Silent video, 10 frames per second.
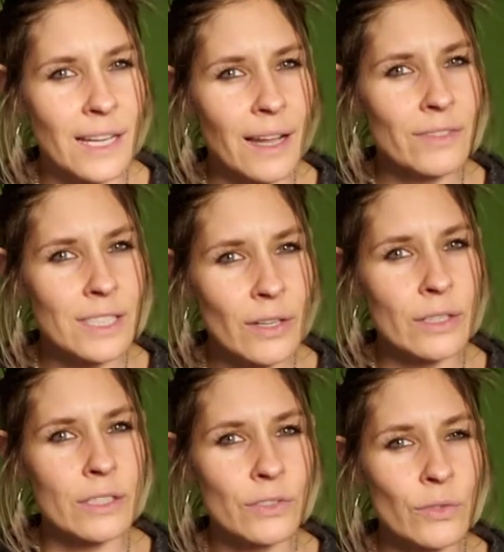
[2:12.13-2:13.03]
I have to tell you,
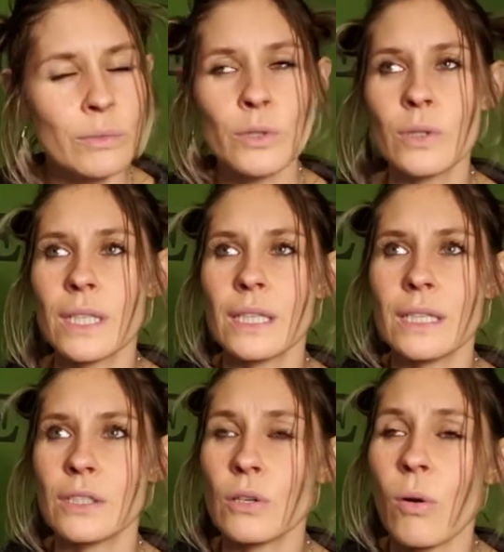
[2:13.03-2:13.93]
this full moon
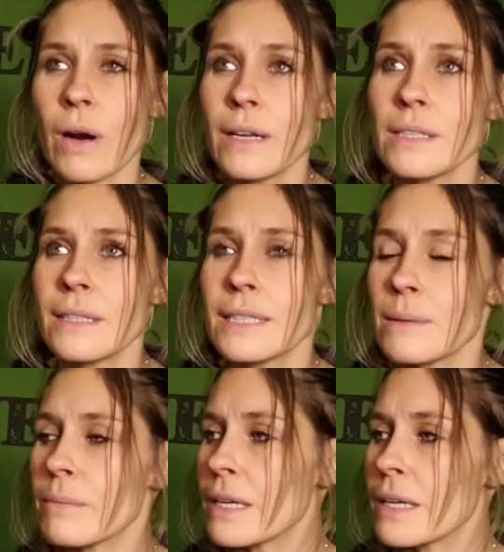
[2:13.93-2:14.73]
in Taurus is,